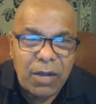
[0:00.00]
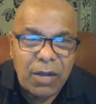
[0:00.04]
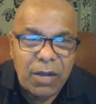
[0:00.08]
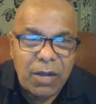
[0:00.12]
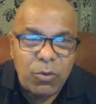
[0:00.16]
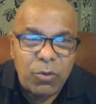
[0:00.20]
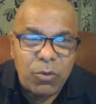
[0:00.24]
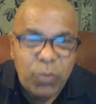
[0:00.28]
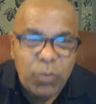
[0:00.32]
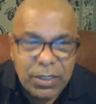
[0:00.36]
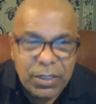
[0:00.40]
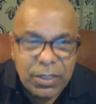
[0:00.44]

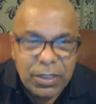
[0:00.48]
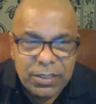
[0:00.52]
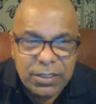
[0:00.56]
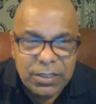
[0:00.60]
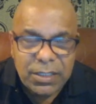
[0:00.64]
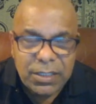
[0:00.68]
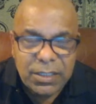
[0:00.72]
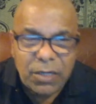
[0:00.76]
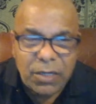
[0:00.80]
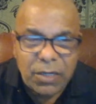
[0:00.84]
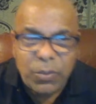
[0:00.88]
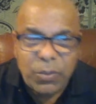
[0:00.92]

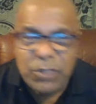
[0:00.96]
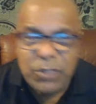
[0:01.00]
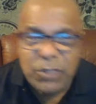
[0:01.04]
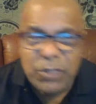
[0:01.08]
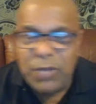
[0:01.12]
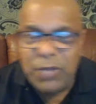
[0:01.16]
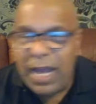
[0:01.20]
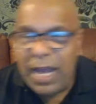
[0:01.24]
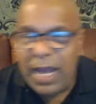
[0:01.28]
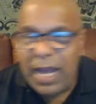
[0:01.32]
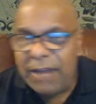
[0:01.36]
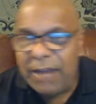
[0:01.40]
When you
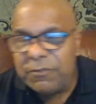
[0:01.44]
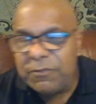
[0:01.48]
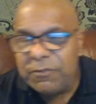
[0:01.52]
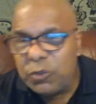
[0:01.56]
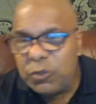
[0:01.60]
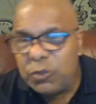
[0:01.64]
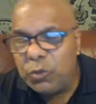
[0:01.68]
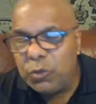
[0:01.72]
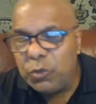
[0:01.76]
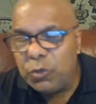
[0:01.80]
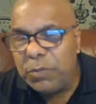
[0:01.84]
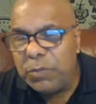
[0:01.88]
have
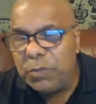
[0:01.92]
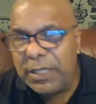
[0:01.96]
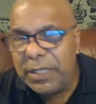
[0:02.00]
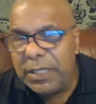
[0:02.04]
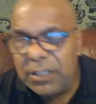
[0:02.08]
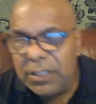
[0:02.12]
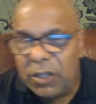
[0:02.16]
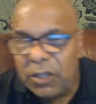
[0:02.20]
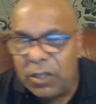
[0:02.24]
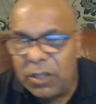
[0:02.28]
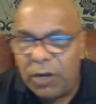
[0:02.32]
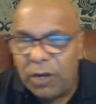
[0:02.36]
too
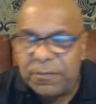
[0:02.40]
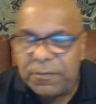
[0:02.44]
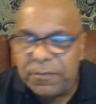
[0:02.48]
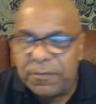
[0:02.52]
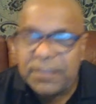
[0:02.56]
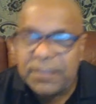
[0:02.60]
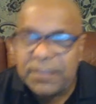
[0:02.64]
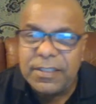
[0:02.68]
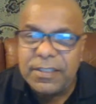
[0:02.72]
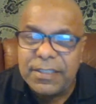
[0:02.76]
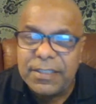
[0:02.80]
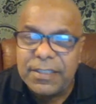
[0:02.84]
many of
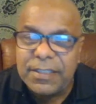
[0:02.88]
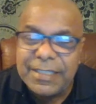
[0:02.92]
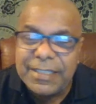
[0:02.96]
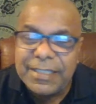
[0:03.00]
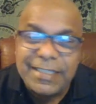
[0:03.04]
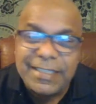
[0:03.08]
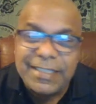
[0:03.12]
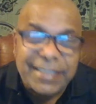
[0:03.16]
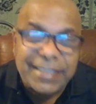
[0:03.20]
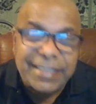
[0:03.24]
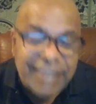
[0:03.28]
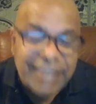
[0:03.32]

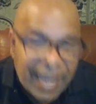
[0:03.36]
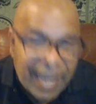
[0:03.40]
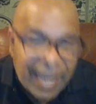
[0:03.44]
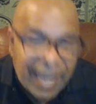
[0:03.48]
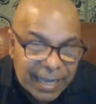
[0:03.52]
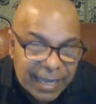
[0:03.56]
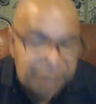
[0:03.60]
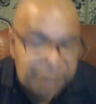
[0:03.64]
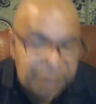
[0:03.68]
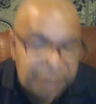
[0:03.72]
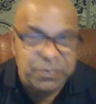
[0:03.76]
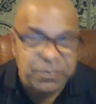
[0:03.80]
certain
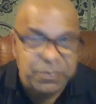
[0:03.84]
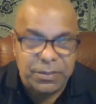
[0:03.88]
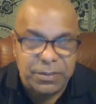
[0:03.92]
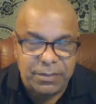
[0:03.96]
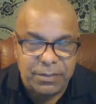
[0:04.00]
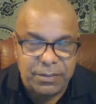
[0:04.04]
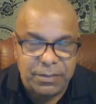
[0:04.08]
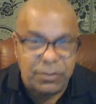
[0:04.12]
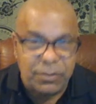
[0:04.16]
types,